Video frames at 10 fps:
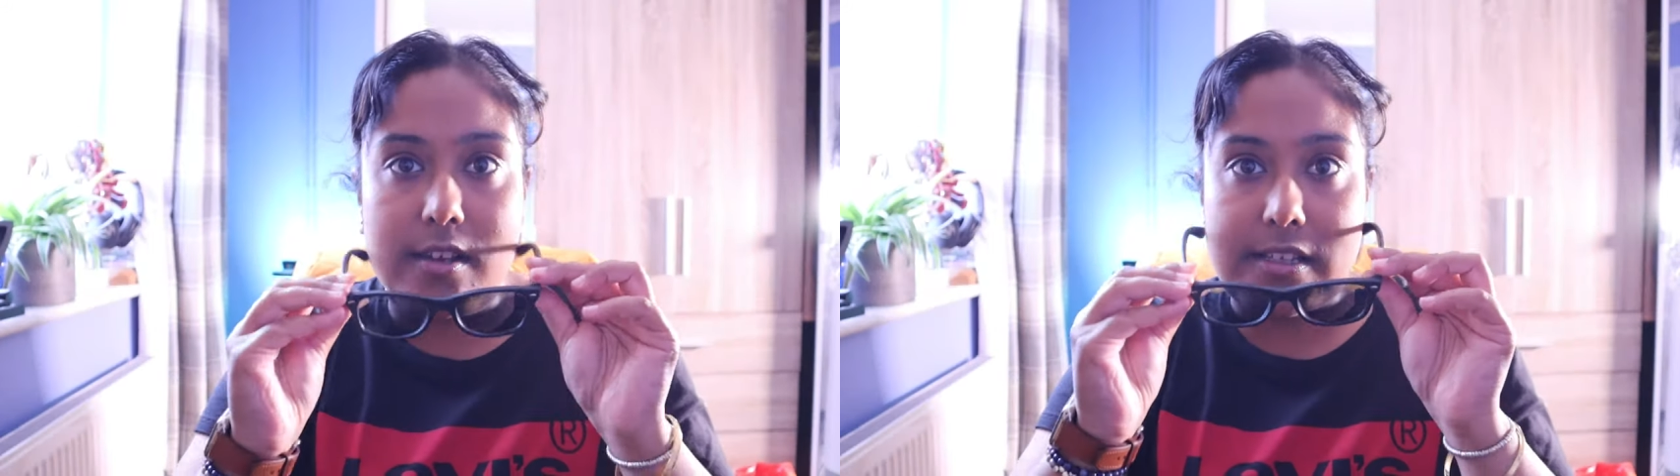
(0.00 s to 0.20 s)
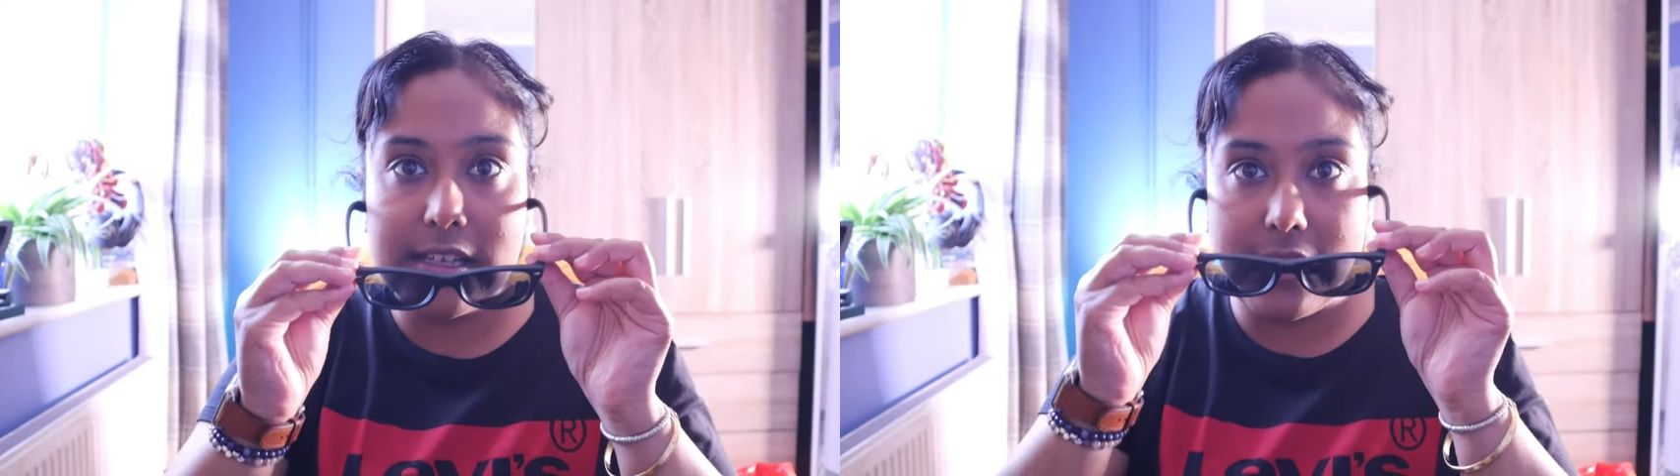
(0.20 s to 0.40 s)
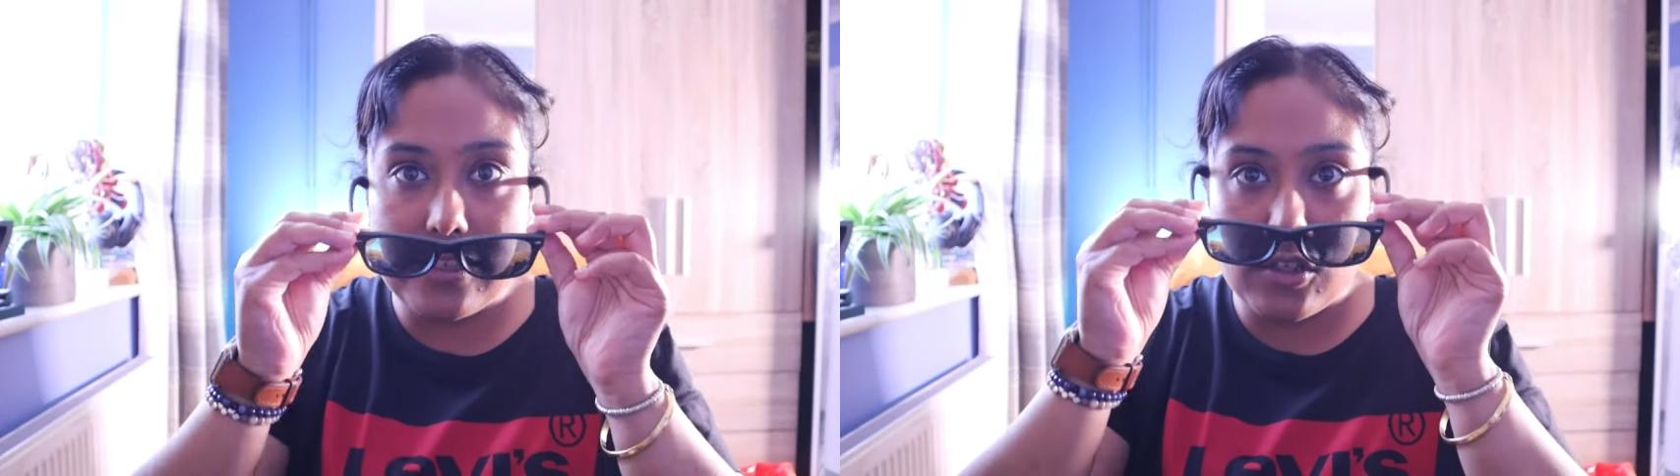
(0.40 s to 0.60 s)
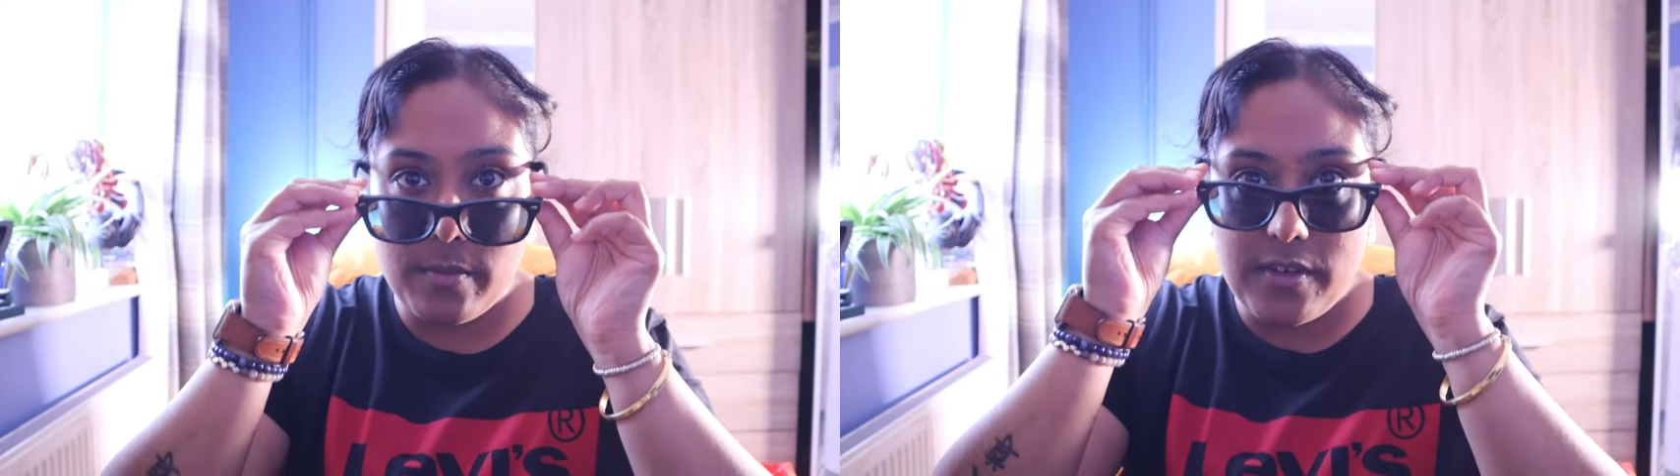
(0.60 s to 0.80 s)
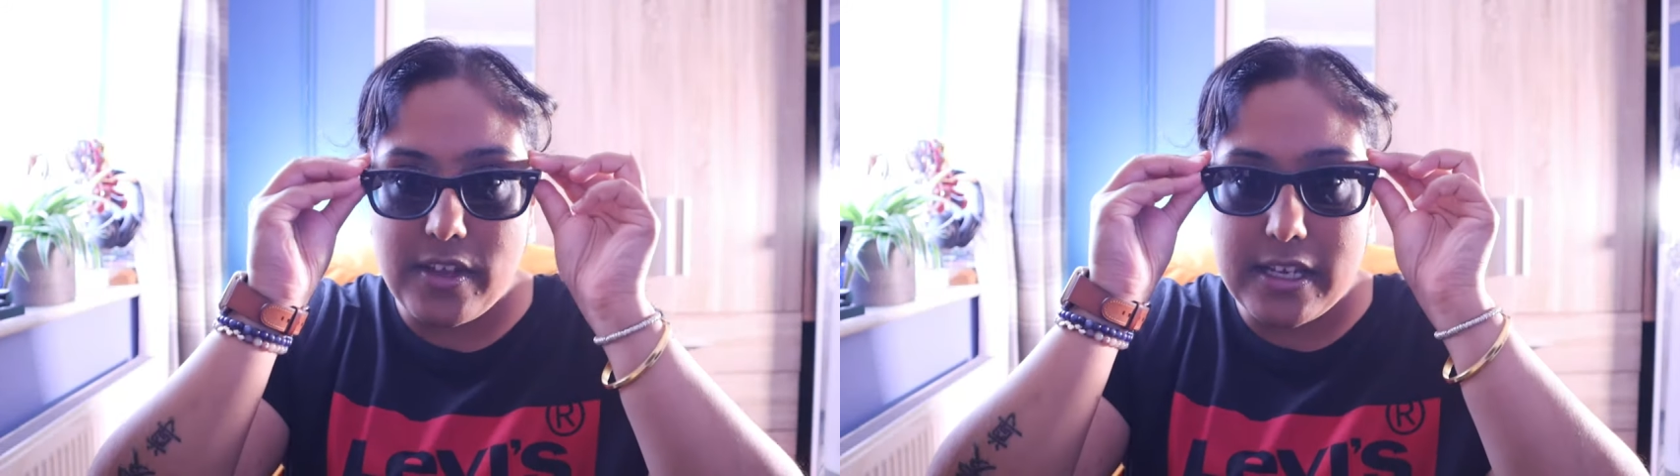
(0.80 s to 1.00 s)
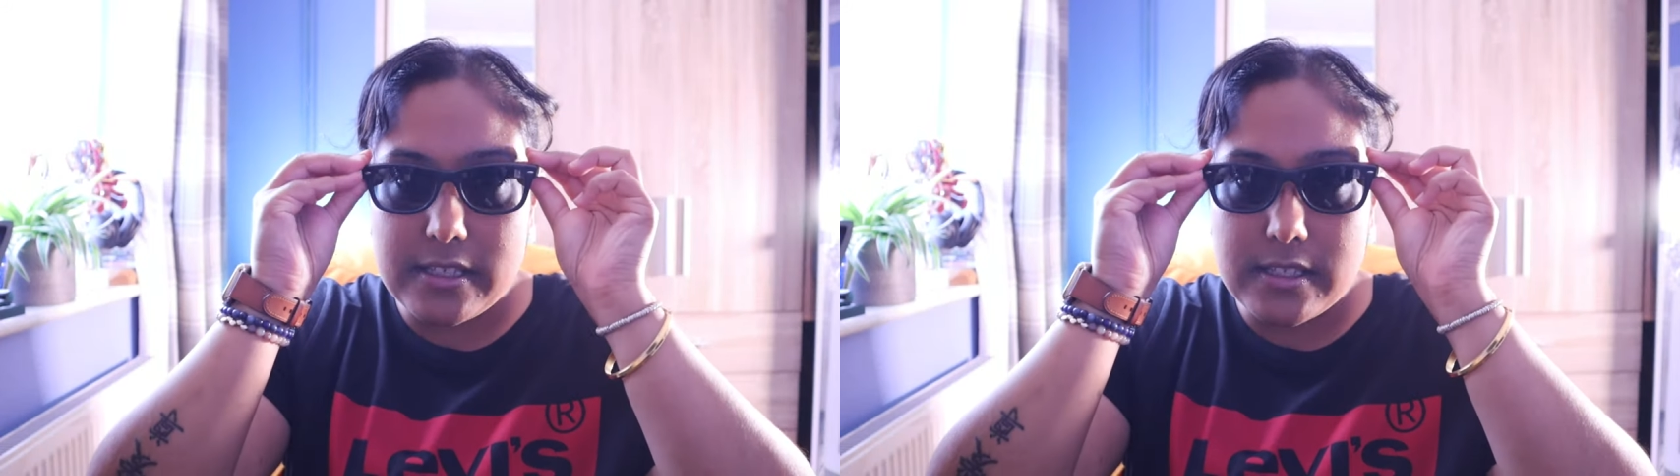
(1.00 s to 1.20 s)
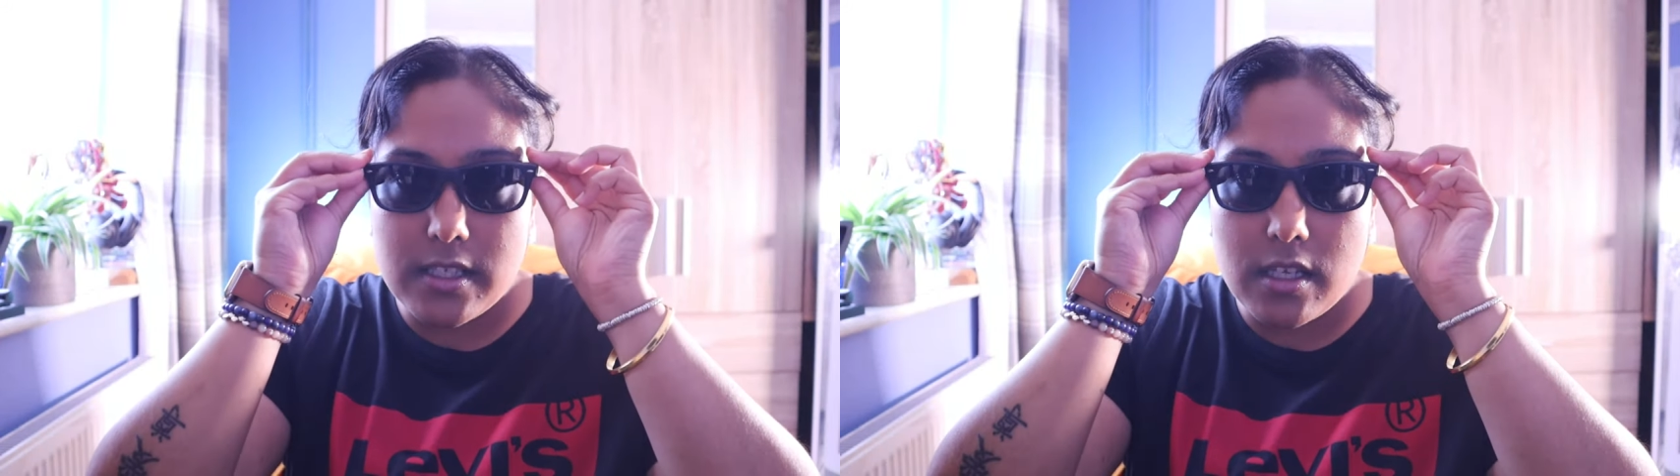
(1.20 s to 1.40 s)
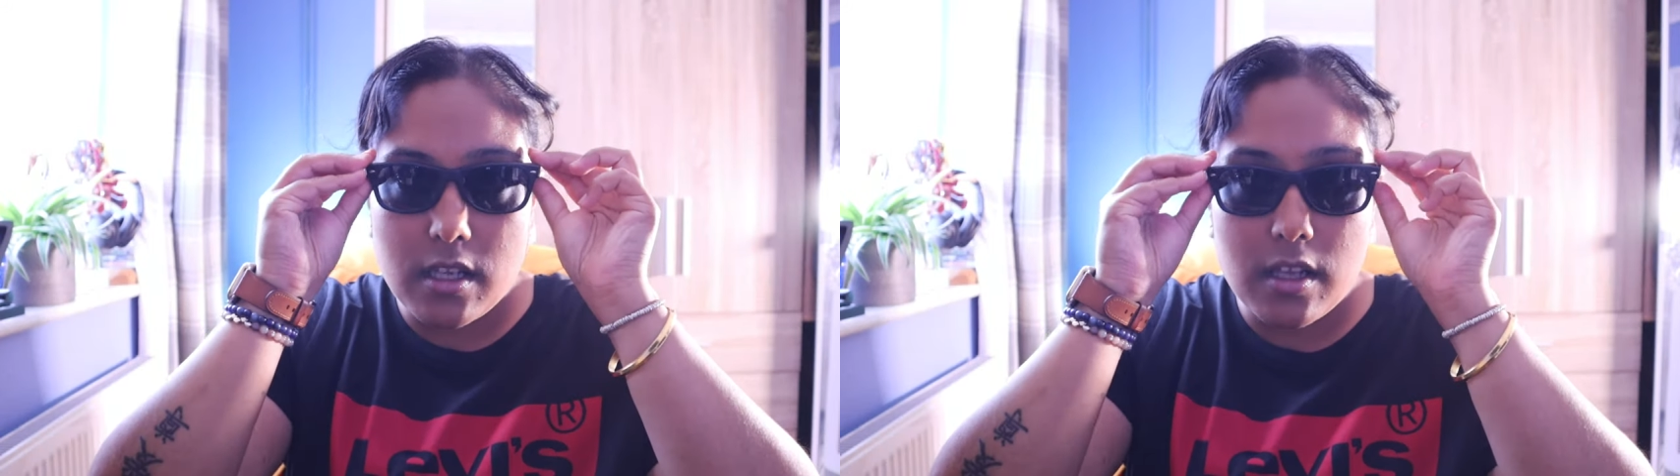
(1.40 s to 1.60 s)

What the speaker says: Let's get this on my face.